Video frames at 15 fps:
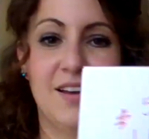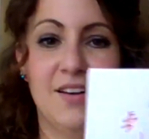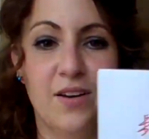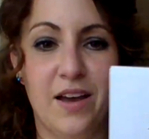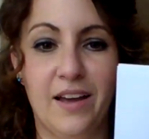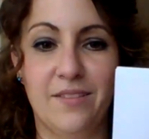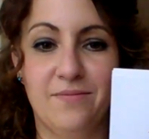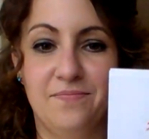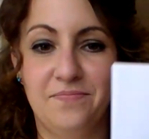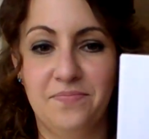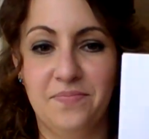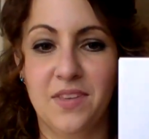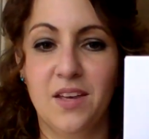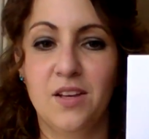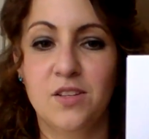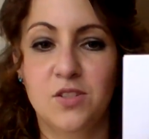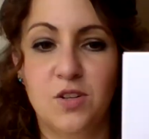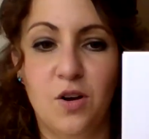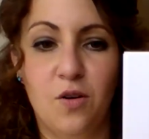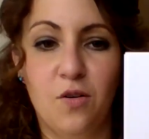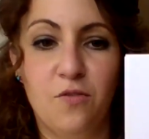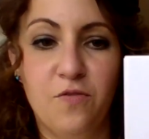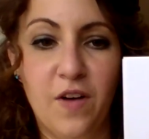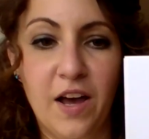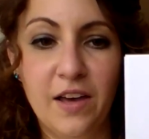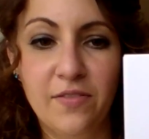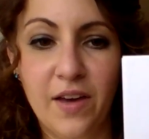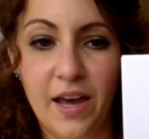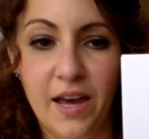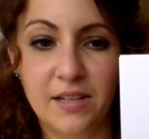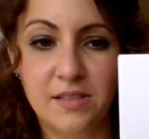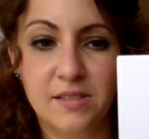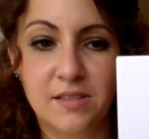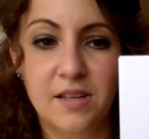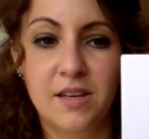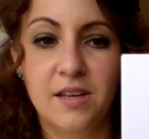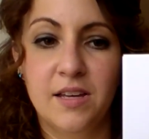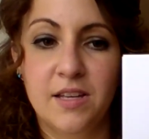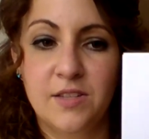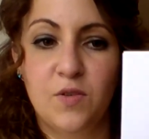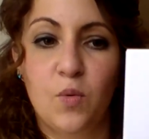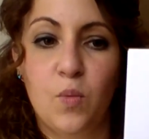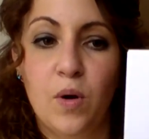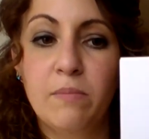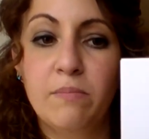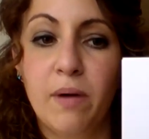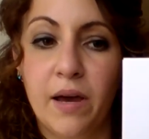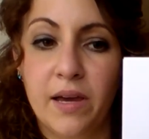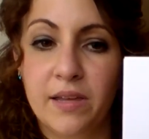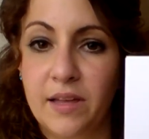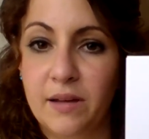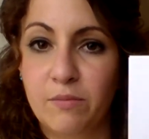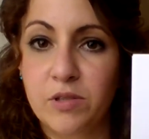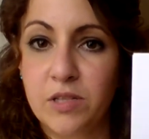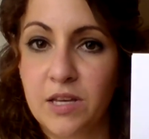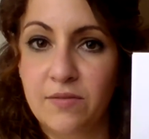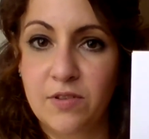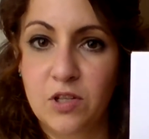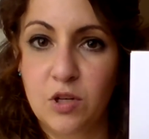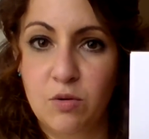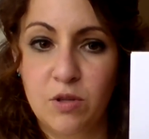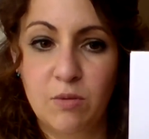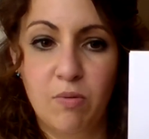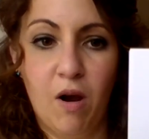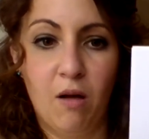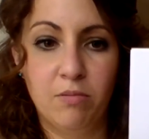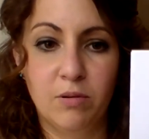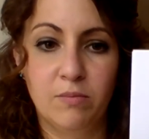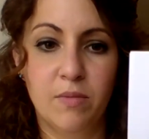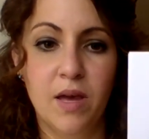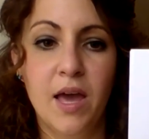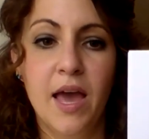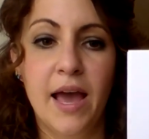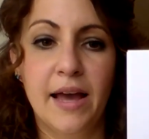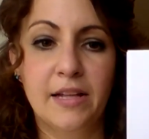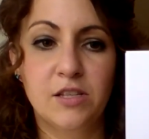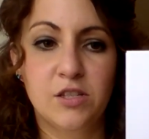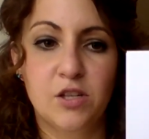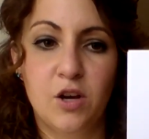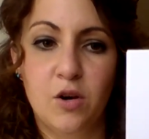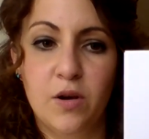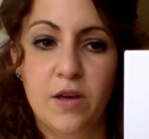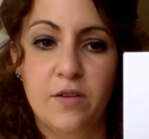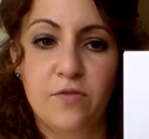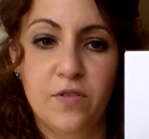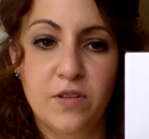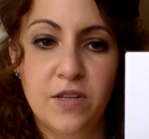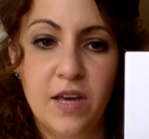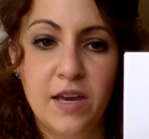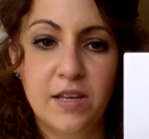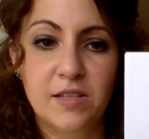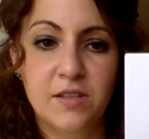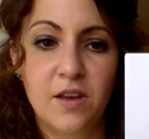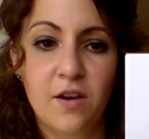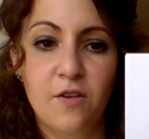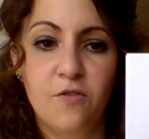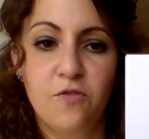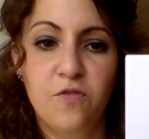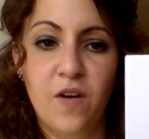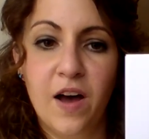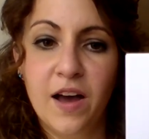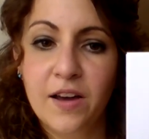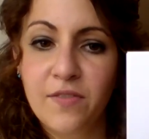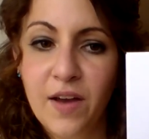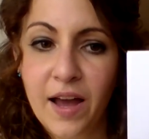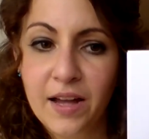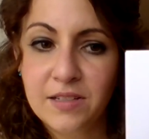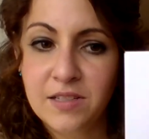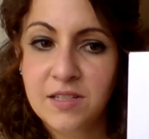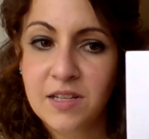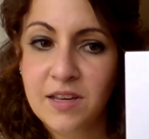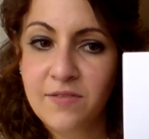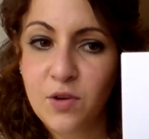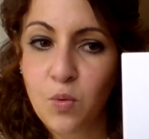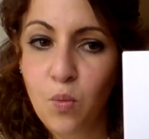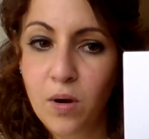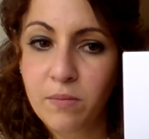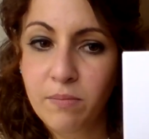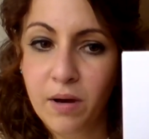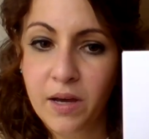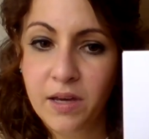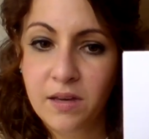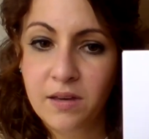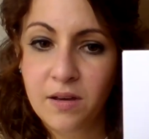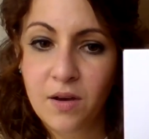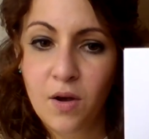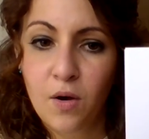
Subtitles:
Okay. So 5 hats is for one bike. That was given to you in the problem. And so if it takes 5 hats to give you one bike